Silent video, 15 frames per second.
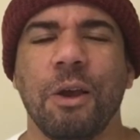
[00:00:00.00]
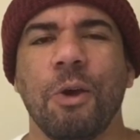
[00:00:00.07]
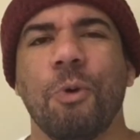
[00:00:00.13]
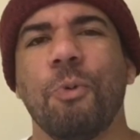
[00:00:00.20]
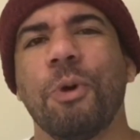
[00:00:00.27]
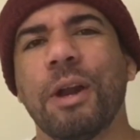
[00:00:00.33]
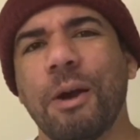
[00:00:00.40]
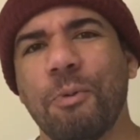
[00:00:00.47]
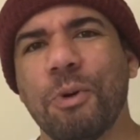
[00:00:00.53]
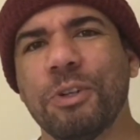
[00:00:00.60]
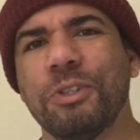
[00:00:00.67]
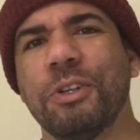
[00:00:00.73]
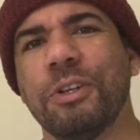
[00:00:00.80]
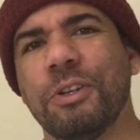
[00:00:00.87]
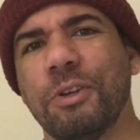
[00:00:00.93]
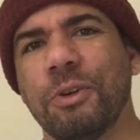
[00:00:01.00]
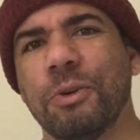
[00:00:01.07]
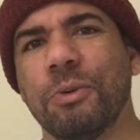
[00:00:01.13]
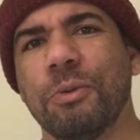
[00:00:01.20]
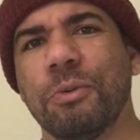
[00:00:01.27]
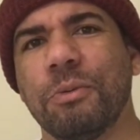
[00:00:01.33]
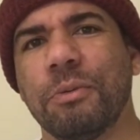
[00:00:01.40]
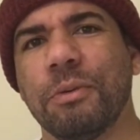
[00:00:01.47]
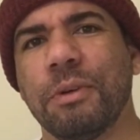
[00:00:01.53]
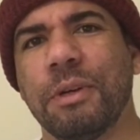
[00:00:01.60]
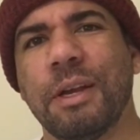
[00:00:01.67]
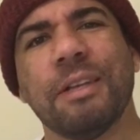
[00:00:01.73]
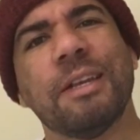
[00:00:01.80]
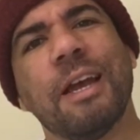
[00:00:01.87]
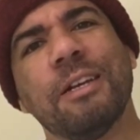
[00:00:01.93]
what I want you to do
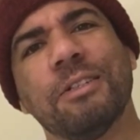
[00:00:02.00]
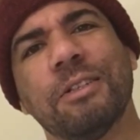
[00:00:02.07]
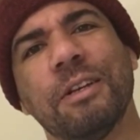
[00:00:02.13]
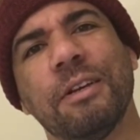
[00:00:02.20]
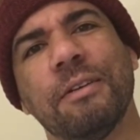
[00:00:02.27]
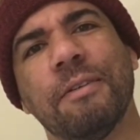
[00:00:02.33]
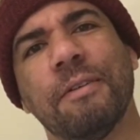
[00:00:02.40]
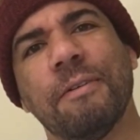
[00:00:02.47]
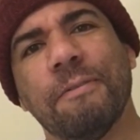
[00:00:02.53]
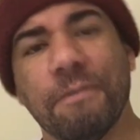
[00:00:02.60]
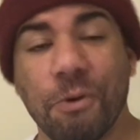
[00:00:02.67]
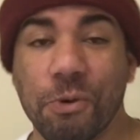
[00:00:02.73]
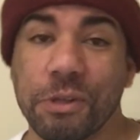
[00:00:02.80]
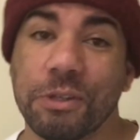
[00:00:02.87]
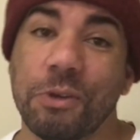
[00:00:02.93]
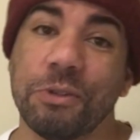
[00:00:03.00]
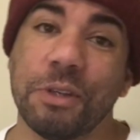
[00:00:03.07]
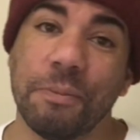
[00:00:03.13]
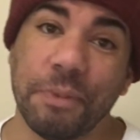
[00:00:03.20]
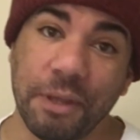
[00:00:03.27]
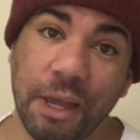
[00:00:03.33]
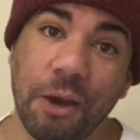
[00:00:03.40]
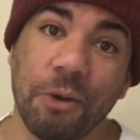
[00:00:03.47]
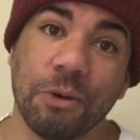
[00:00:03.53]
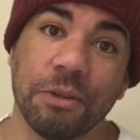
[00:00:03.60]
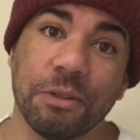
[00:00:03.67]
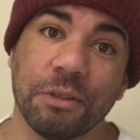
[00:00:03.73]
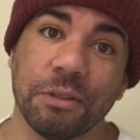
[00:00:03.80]
is actually focus on something else.